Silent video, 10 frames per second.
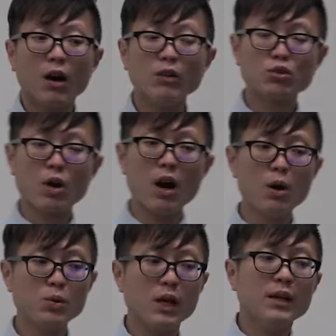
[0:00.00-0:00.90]

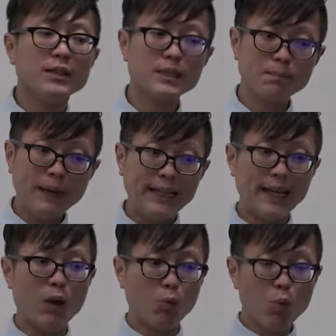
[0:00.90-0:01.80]
controls the speed
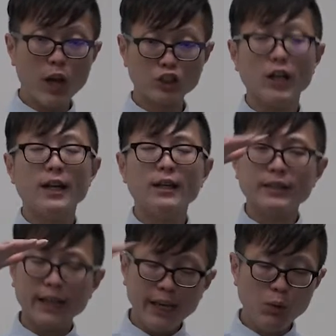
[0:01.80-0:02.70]
at which
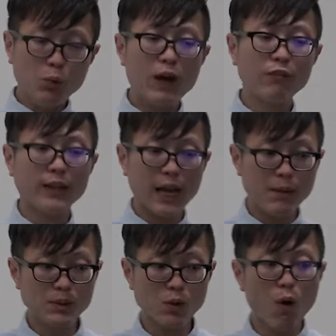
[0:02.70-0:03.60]
the heat wave
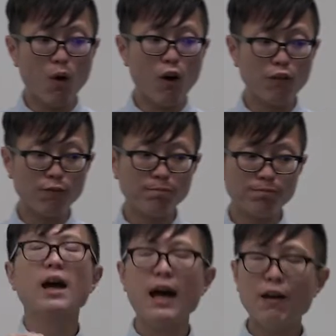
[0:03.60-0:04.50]
tapers off.
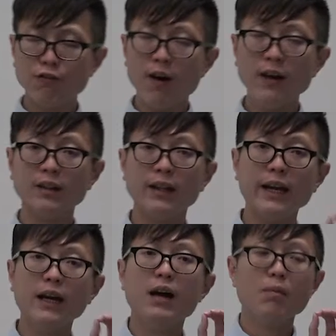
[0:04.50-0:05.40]
And
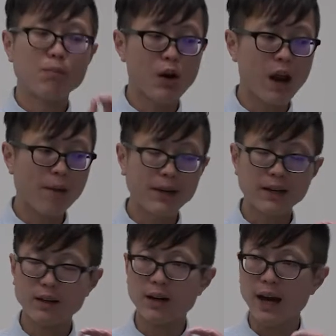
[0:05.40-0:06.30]
finally,
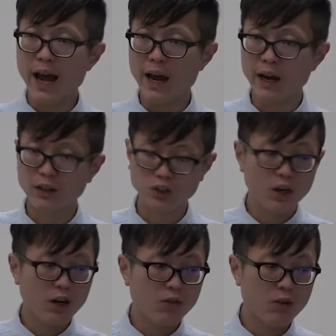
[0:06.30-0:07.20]
parameter h
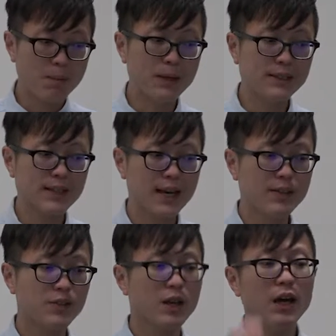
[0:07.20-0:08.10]

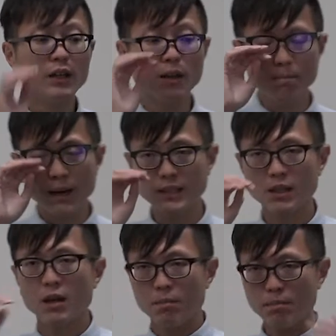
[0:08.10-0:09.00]
represents the mix
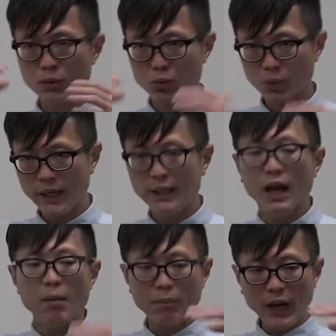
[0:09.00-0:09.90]
between
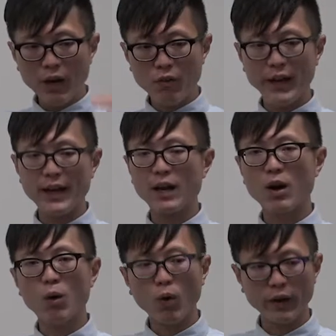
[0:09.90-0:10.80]
period and
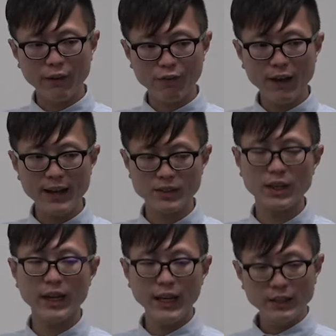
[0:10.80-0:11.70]
cohort effects
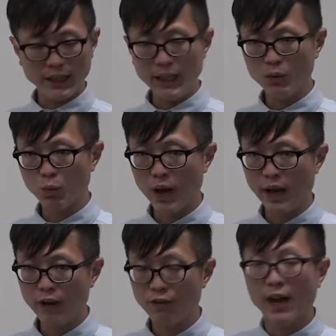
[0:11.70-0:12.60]
in the heat
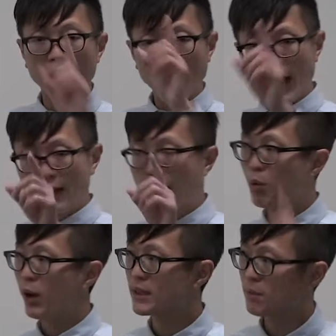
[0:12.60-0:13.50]
wave, and I
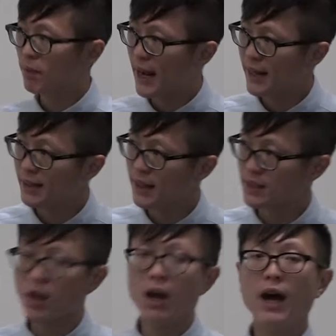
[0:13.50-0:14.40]
will explain
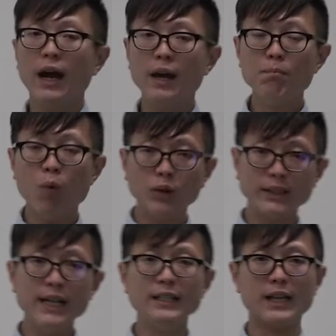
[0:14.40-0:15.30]
this in more
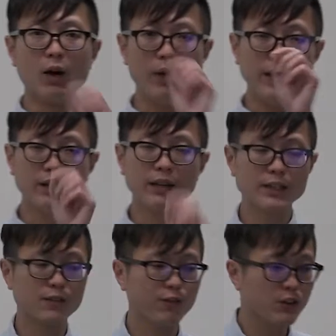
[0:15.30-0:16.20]
detail in the
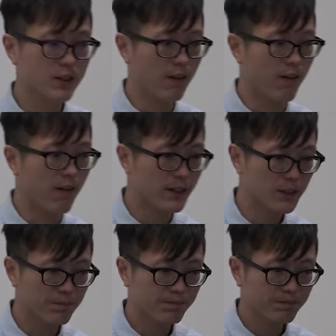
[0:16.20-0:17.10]
next few
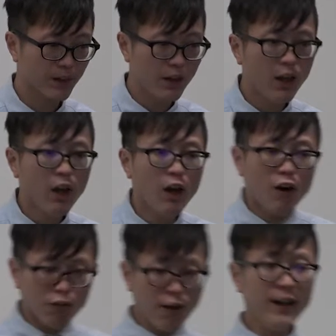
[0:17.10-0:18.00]
slides.
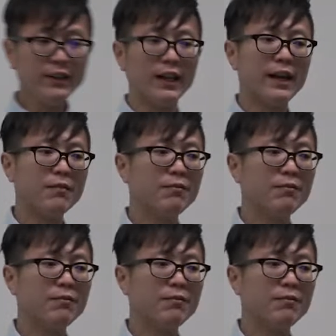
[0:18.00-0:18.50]
Finally,